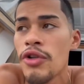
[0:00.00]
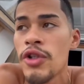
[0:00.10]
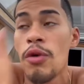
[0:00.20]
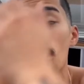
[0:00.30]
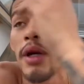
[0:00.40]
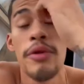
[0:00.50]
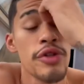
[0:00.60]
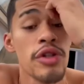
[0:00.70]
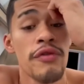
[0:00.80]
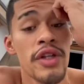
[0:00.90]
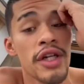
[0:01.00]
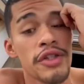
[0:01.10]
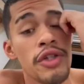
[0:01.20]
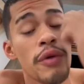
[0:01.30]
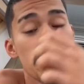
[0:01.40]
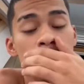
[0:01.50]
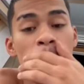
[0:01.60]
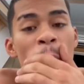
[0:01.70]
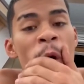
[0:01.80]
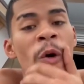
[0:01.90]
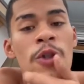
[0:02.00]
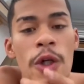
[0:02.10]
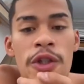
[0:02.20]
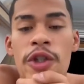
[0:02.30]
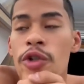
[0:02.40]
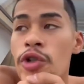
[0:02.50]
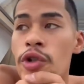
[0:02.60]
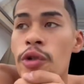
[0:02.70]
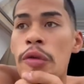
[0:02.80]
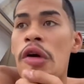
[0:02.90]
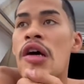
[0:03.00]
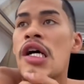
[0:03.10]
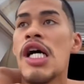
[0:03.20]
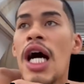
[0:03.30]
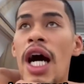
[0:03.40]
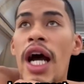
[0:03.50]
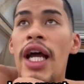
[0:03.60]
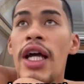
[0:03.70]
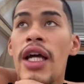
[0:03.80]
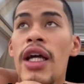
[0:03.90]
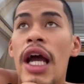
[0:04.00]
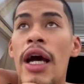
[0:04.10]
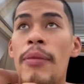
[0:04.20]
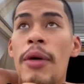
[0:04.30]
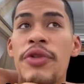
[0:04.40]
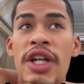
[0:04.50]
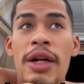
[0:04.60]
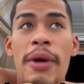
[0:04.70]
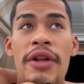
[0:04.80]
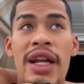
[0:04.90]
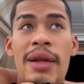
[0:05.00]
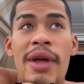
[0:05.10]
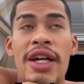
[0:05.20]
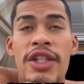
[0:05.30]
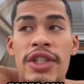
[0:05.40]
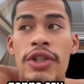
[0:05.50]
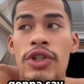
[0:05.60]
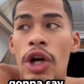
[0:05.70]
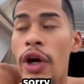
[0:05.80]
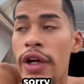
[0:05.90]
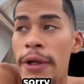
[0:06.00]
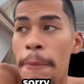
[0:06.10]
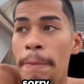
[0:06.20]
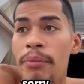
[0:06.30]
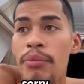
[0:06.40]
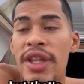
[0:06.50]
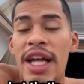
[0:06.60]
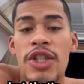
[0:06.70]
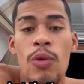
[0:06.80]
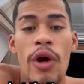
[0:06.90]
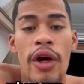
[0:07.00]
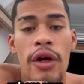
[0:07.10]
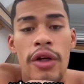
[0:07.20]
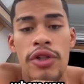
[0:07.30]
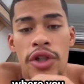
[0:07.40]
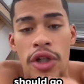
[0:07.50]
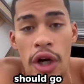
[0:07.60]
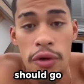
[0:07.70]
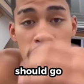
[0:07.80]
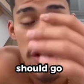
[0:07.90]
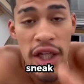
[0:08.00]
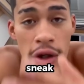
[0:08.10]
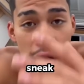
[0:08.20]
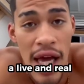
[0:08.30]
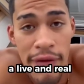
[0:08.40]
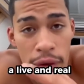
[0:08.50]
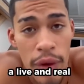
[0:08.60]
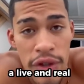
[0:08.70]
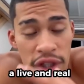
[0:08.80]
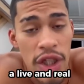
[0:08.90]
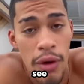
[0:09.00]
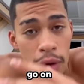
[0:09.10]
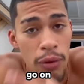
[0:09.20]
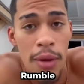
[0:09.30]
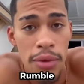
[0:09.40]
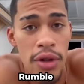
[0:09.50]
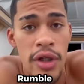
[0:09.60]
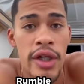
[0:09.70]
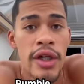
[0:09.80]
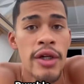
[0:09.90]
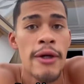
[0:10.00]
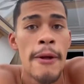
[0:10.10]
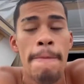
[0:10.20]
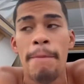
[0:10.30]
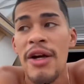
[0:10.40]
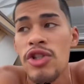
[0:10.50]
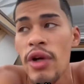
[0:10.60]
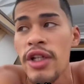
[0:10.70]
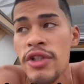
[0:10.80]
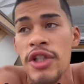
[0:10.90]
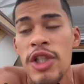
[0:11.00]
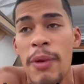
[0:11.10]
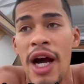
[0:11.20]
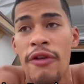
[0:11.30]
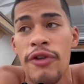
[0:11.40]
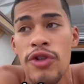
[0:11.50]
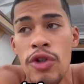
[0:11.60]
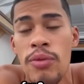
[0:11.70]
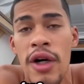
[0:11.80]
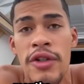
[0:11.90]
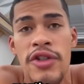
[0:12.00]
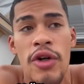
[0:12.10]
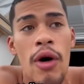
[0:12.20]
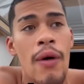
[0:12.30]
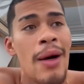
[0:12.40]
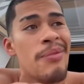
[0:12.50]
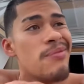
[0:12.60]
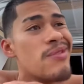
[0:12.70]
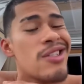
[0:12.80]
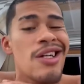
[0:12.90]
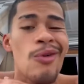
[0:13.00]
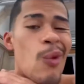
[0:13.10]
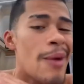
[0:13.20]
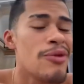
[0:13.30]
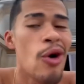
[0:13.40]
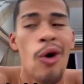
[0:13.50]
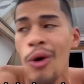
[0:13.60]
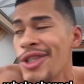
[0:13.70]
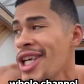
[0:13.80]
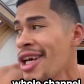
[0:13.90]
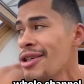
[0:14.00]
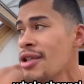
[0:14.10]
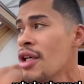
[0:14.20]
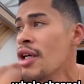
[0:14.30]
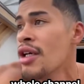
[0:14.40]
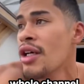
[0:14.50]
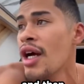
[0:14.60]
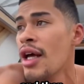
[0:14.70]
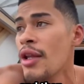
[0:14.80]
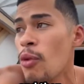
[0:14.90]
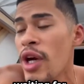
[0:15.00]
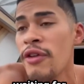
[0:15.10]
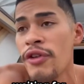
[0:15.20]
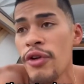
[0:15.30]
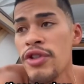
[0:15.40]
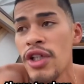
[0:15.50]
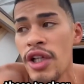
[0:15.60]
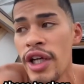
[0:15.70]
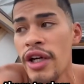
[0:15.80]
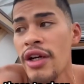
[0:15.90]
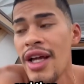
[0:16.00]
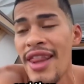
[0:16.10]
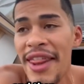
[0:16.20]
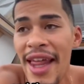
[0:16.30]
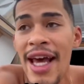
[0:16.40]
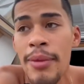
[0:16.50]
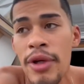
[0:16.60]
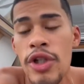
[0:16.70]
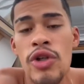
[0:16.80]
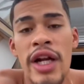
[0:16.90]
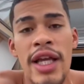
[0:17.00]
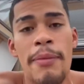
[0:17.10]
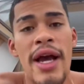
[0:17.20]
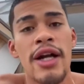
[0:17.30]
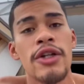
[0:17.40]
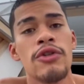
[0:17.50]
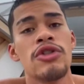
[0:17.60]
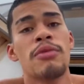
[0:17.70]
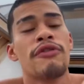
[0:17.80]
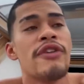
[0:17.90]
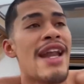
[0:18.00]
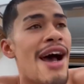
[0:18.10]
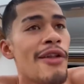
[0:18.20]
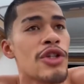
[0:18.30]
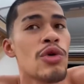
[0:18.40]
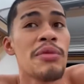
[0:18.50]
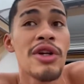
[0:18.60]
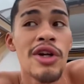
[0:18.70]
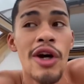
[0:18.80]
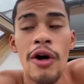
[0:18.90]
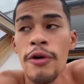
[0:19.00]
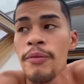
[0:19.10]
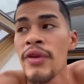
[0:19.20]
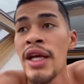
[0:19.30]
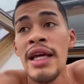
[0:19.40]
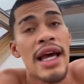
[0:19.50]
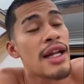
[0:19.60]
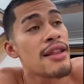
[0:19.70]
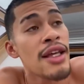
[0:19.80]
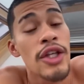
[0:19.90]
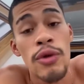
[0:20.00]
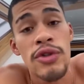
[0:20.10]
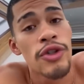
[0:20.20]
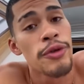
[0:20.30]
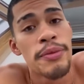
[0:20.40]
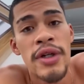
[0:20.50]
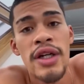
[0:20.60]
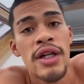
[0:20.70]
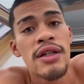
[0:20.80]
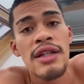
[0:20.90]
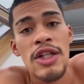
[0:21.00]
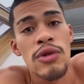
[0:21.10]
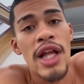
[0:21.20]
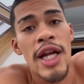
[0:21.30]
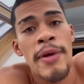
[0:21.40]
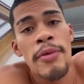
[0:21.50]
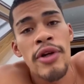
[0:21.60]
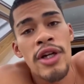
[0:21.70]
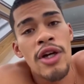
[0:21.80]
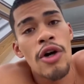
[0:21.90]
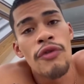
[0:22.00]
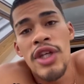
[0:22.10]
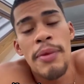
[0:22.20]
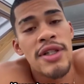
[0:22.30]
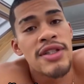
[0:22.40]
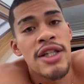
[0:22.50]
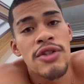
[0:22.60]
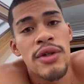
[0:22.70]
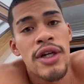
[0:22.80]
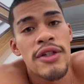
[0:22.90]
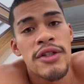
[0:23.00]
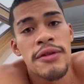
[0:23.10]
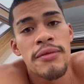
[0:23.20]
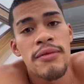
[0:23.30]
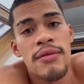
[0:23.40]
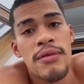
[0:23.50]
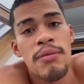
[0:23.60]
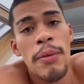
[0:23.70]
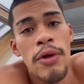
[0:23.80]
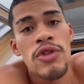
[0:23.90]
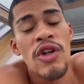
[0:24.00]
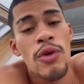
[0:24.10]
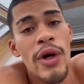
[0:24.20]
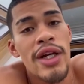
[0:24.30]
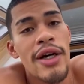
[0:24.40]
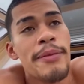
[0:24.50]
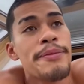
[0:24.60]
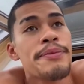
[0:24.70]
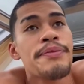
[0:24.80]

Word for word: Also, I won't be able to stream for the next two weeks. So I'll see you soon. I am upset about that. I'm not going to say sorry. But that's where you should go. Sneako Live and Real Sneako on Rumble my strike doesn't expire for two months, so I'm wiped the whole channel and then waiting for those to clear. And then I'm gonna try to get back on YouTube. But for now, that's where I'm gonna go. And I think YouTube, that's where a lot of people are gonna go if you keep on censoring us. People are starting to wake up.